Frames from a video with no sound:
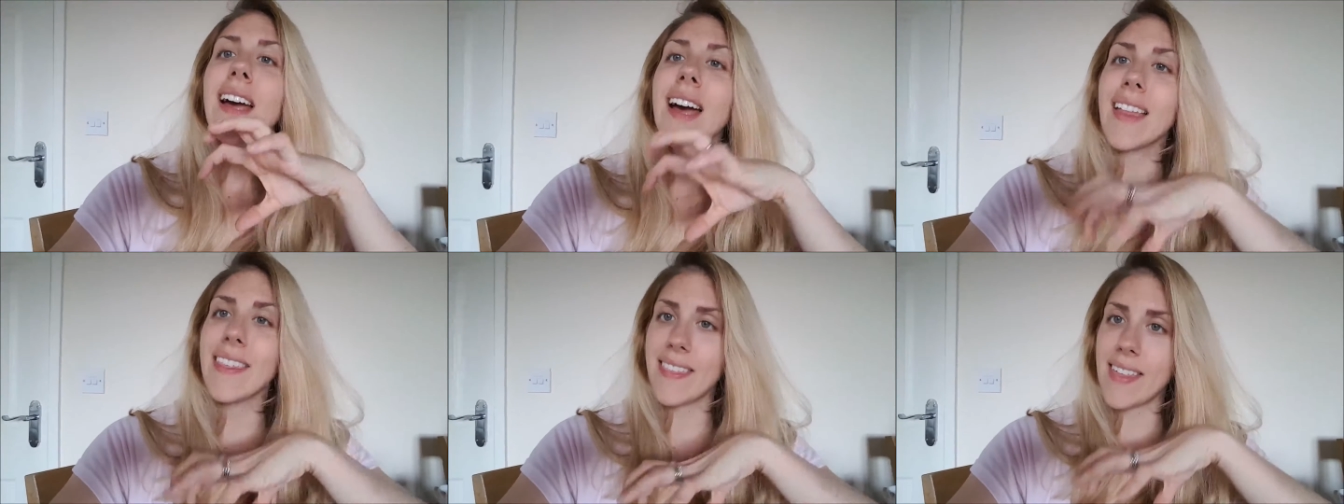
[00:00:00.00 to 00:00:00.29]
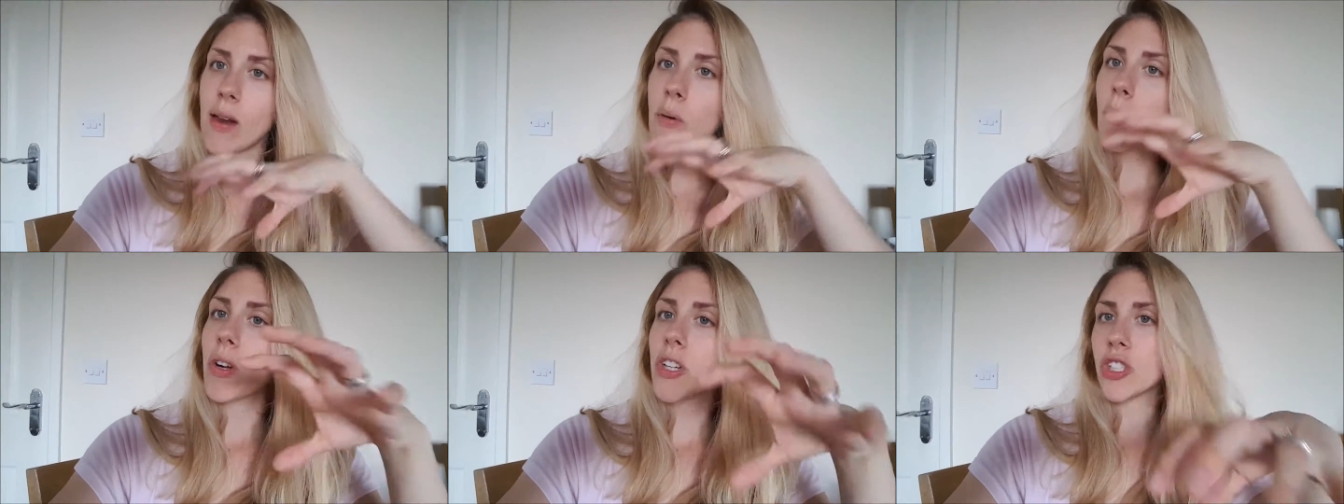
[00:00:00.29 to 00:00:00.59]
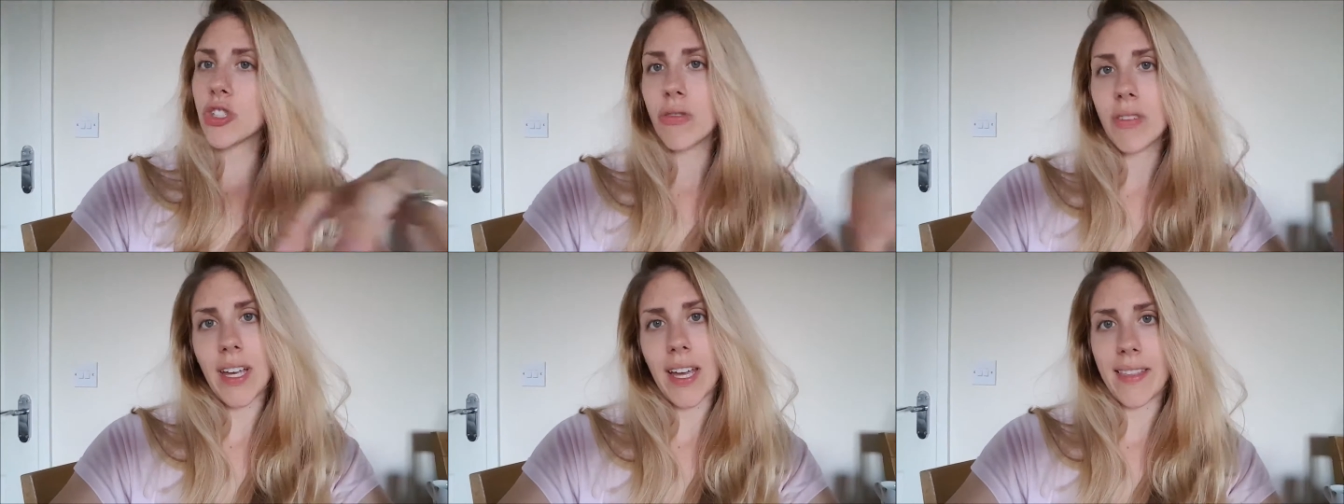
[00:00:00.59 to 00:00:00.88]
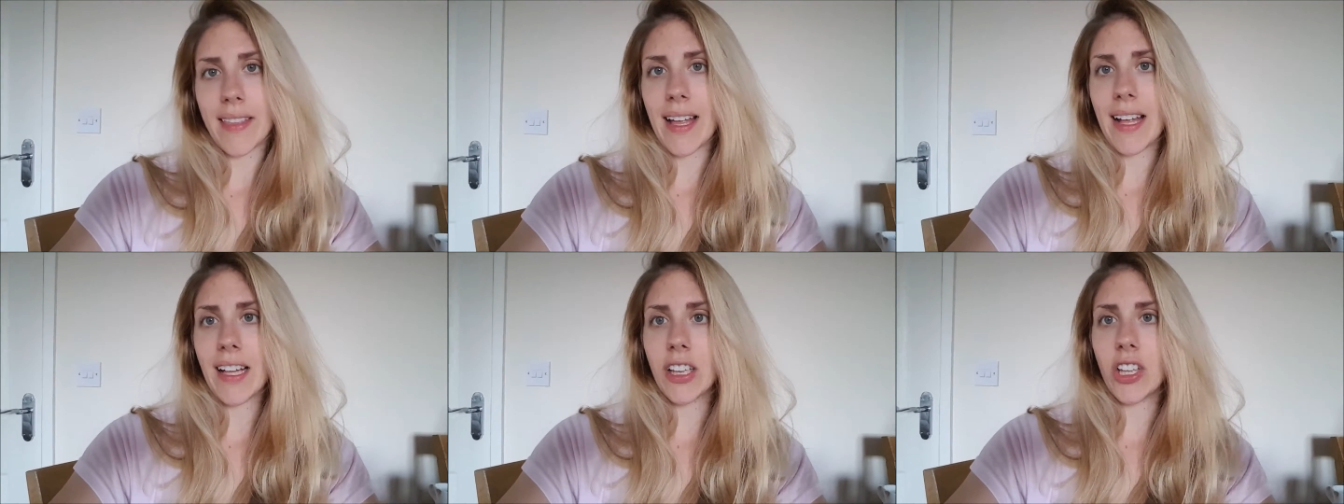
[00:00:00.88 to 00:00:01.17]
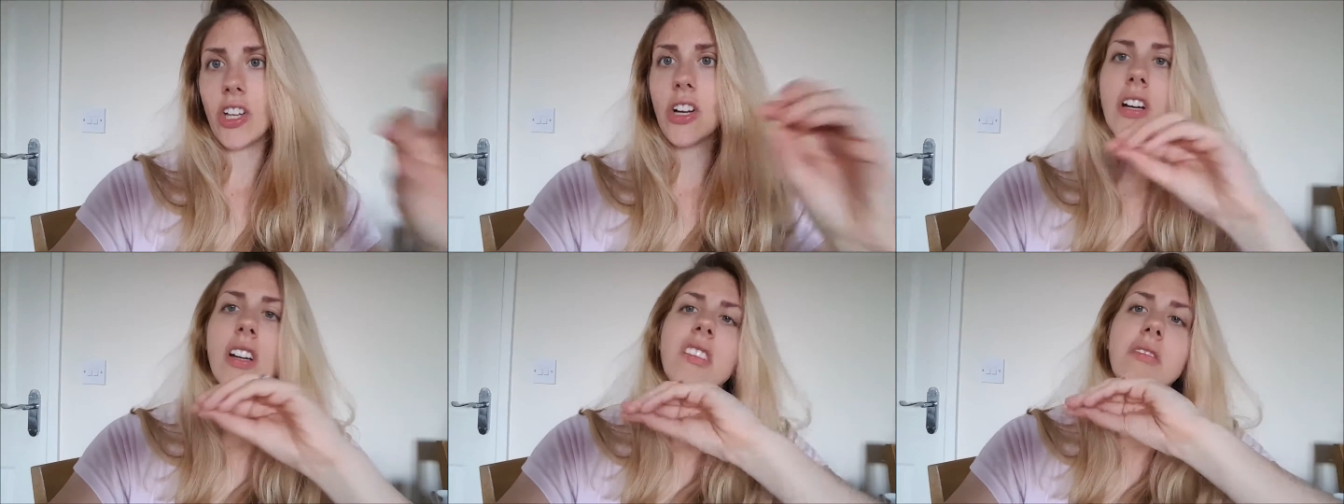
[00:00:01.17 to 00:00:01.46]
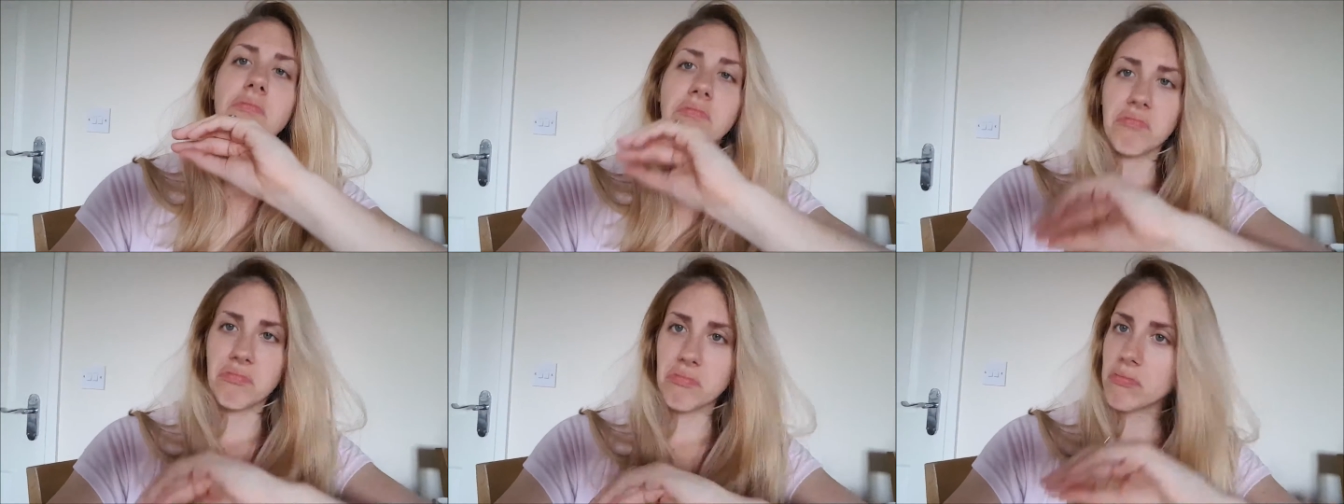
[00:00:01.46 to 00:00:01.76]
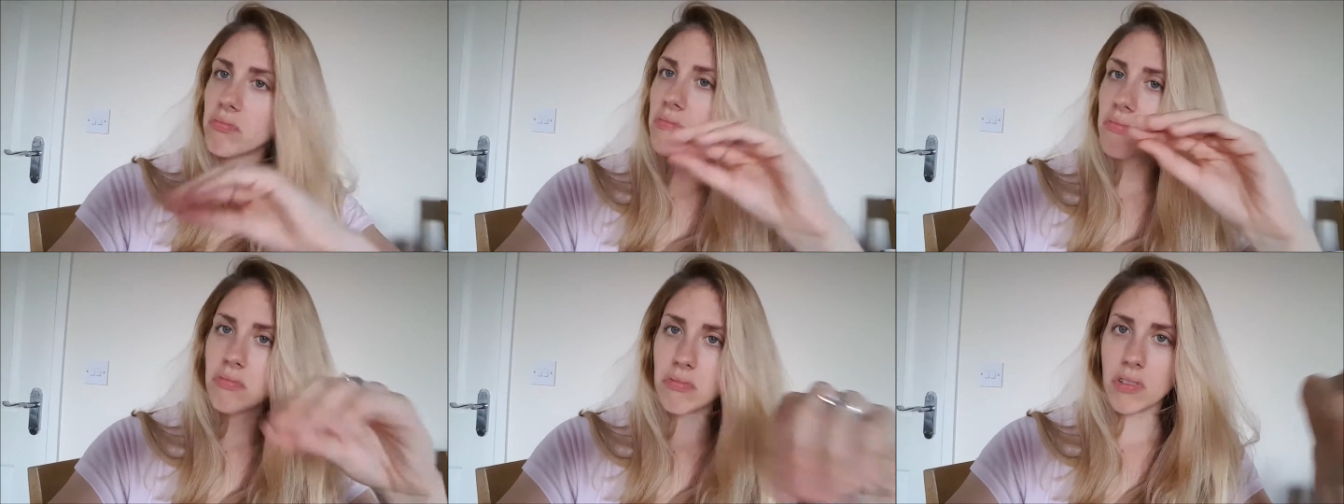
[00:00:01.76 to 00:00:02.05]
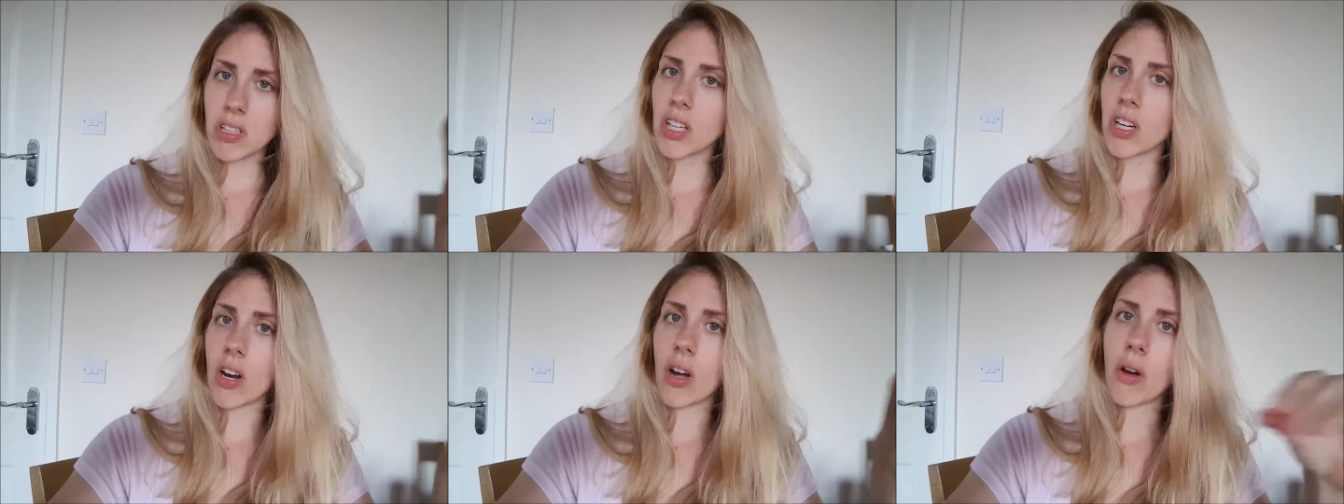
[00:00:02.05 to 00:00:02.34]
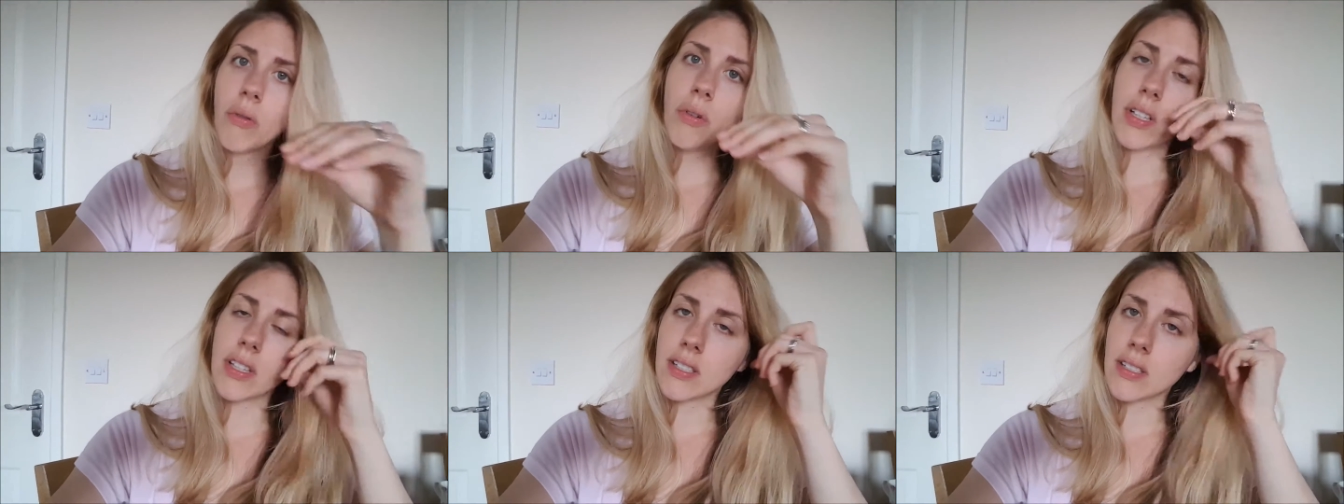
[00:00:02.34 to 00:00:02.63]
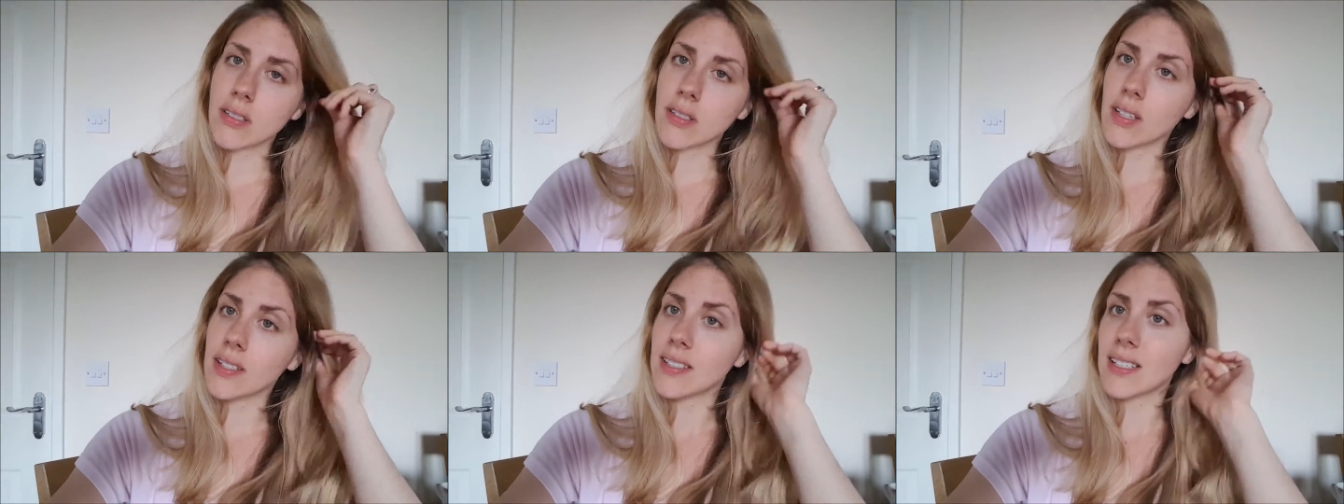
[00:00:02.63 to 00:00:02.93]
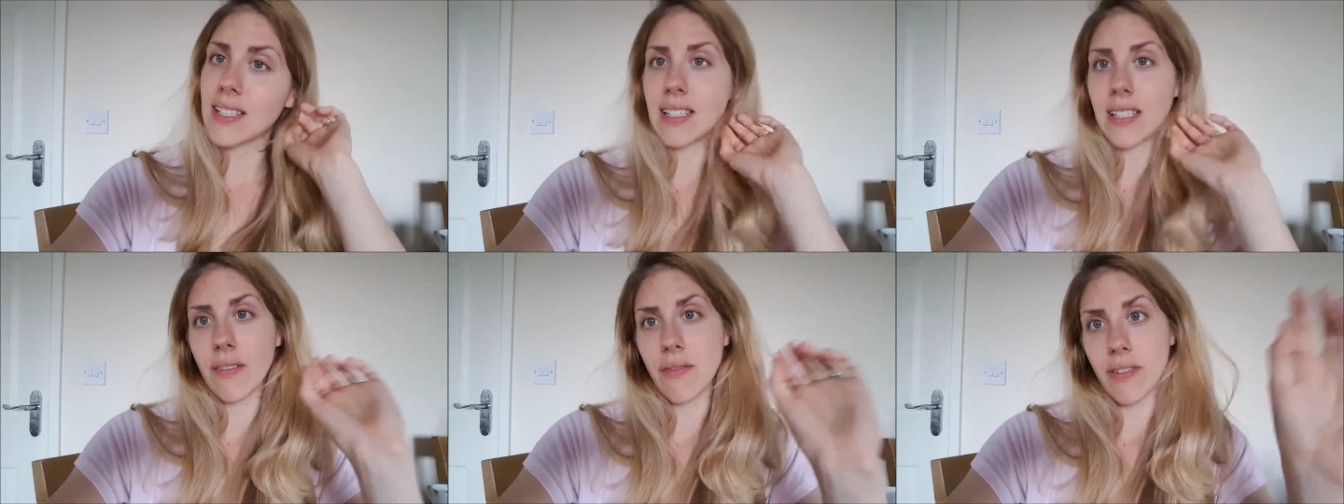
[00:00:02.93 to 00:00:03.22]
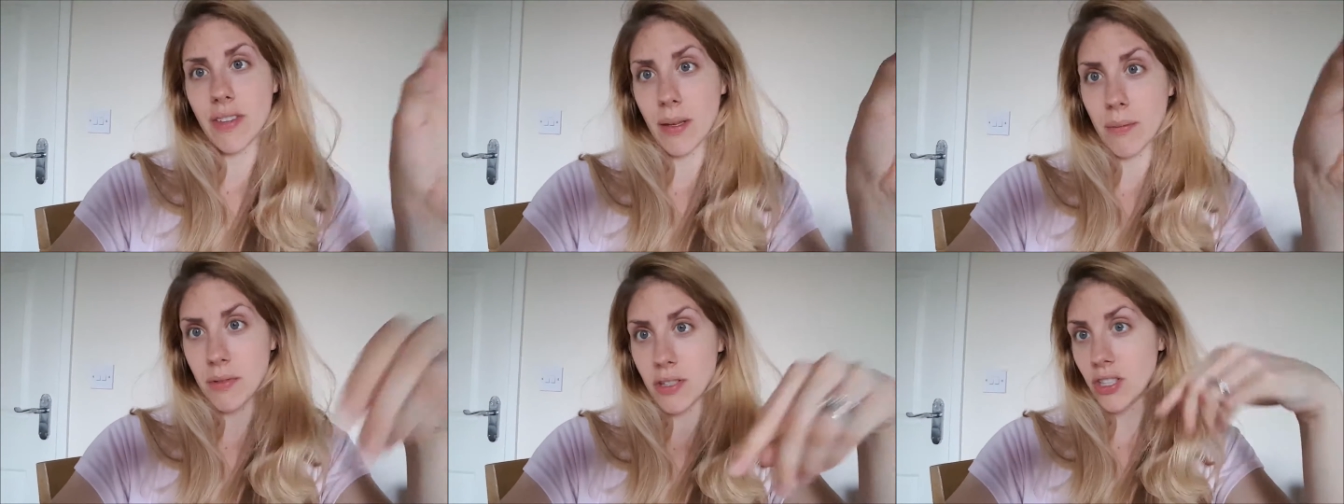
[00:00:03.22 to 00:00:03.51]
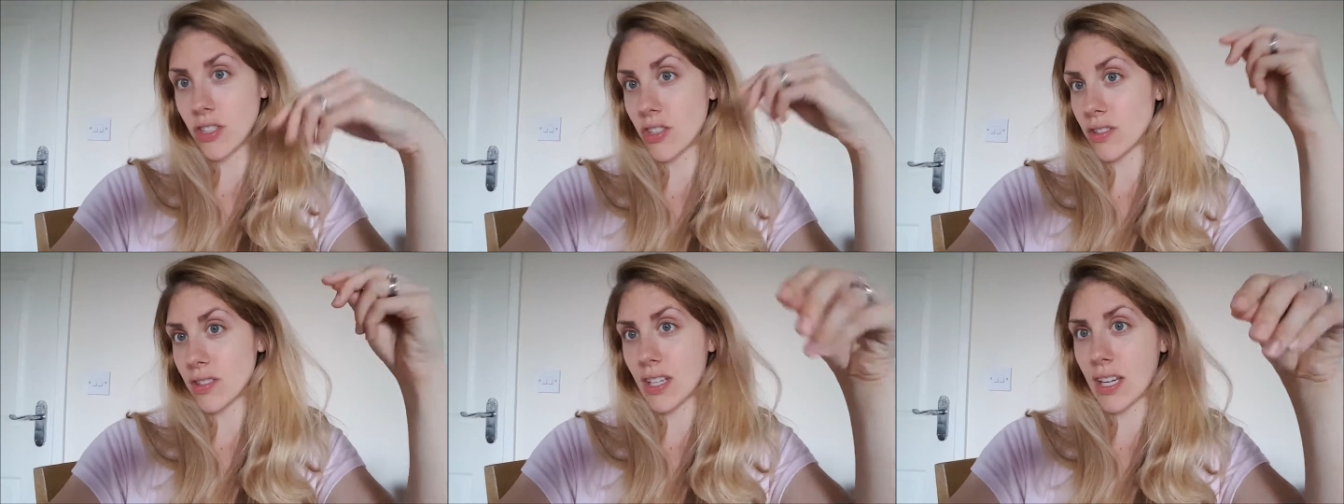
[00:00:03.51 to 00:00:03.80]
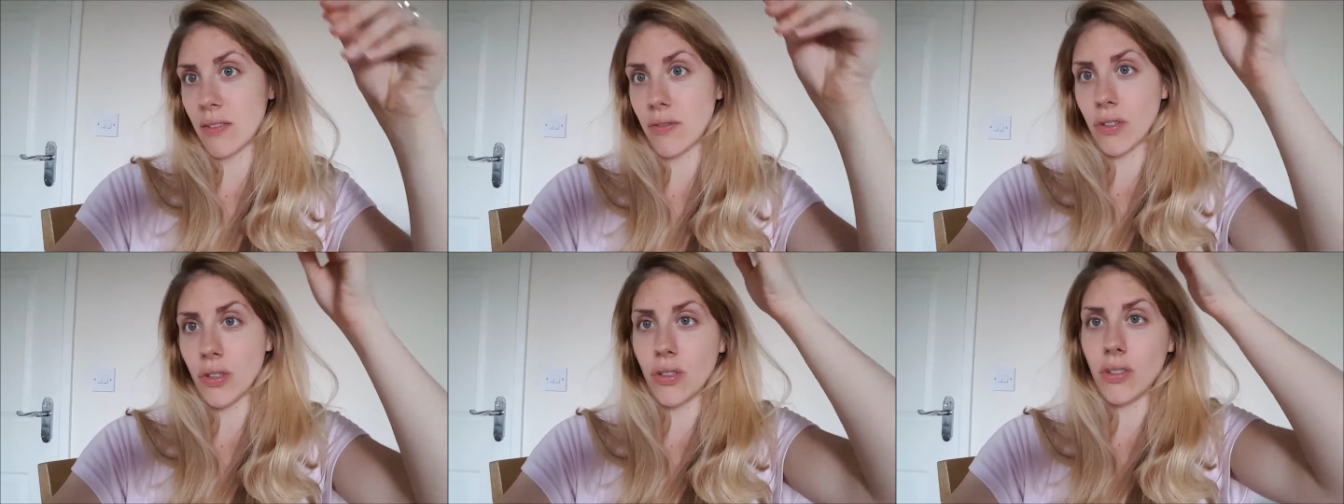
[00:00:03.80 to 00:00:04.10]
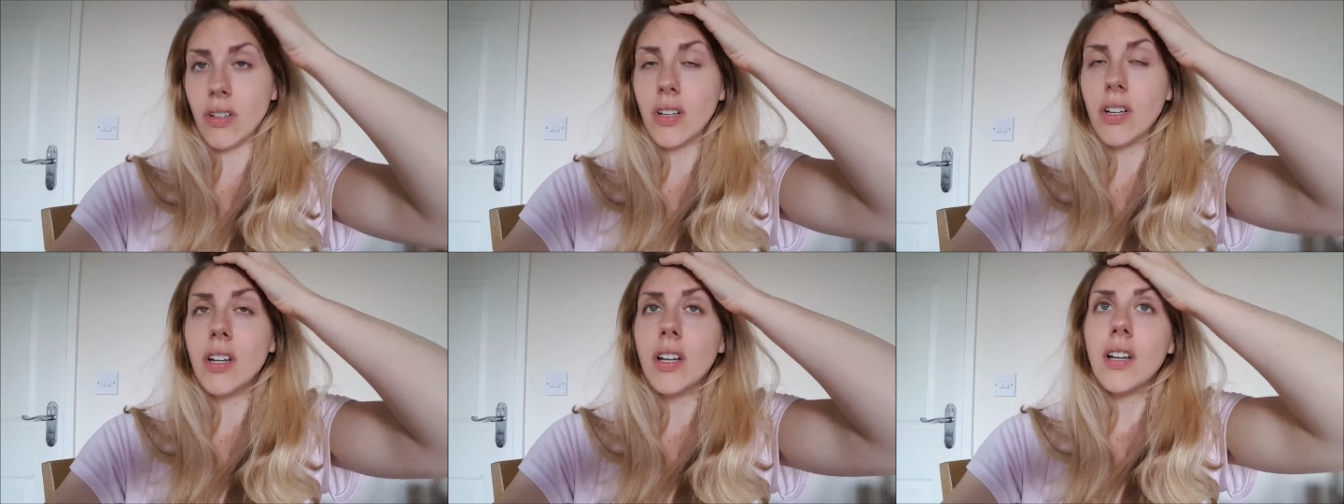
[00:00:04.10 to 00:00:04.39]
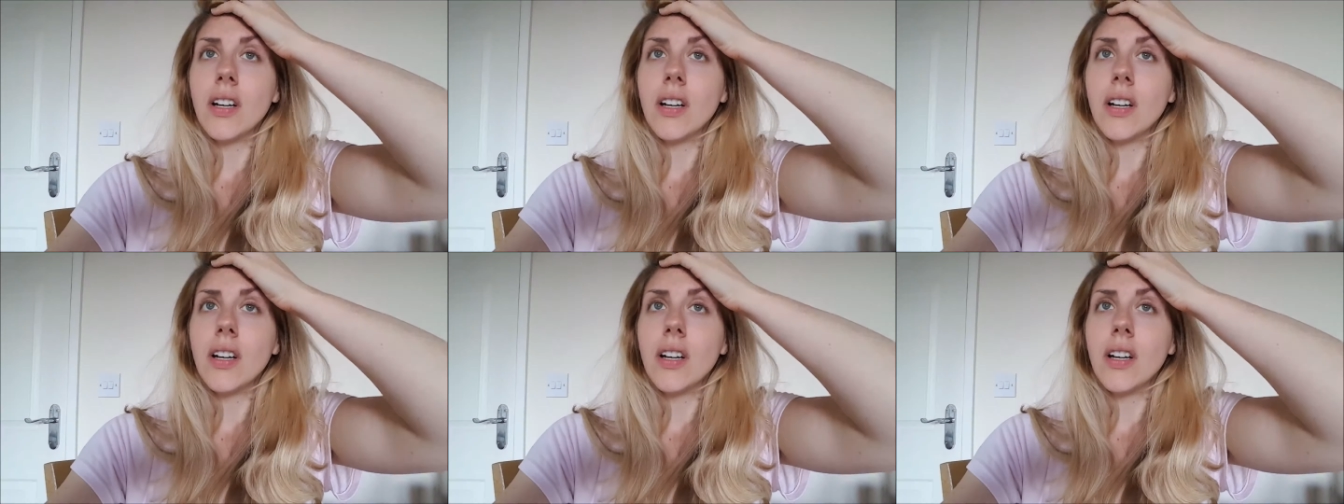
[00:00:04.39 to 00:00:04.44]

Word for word: And then once you get that look, you know, it's it's easier for them to just give you